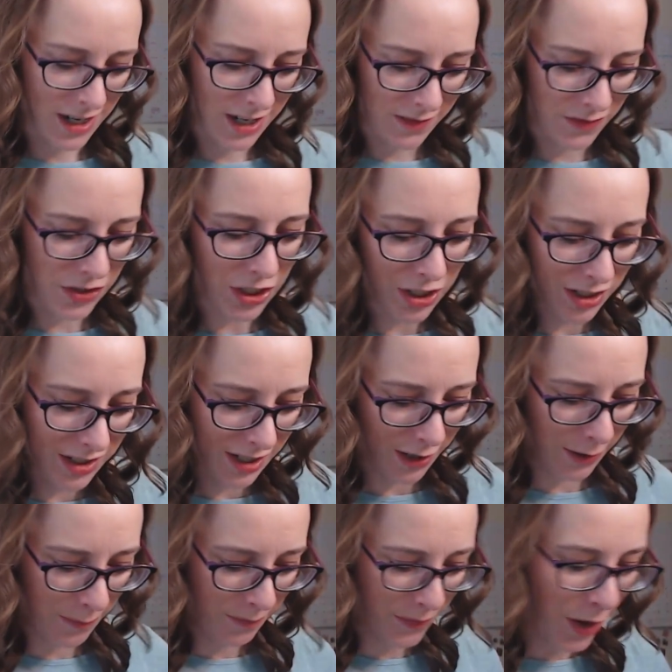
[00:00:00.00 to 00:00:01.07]
It's a good deal.
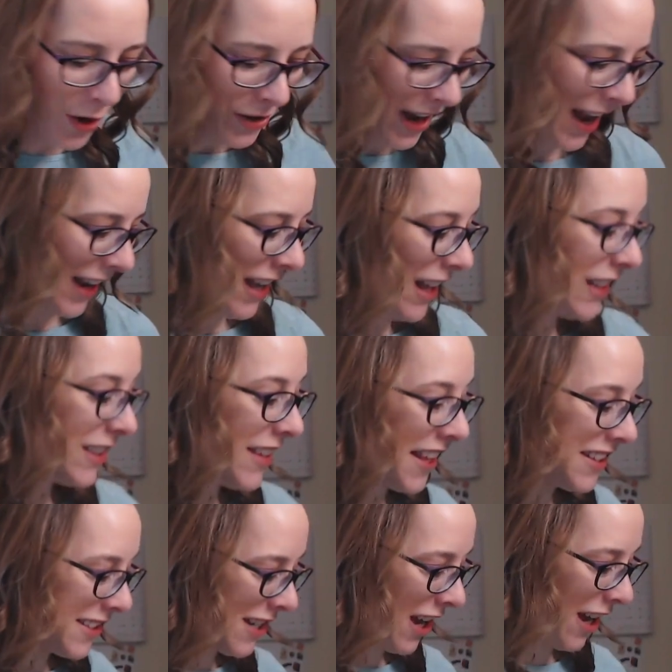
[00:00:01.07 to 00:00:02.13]
Okay, let's
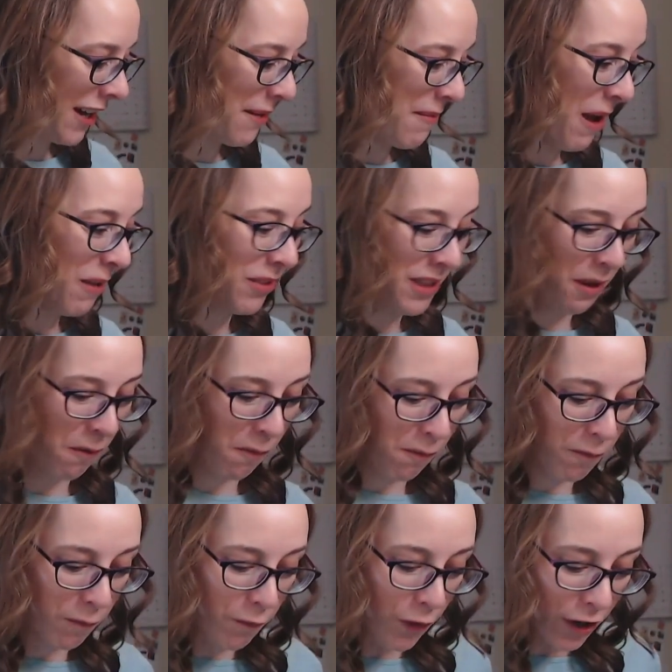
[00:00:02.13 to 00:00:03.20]
talk about the
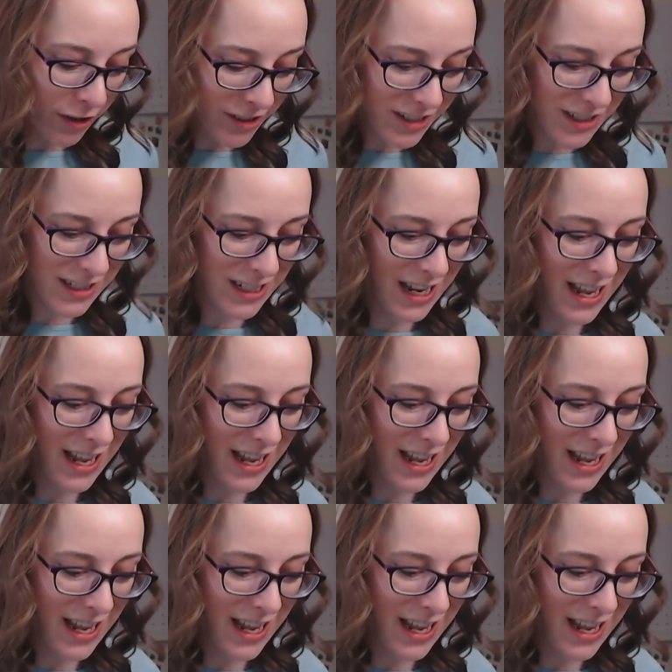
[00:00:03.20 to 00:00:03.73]
first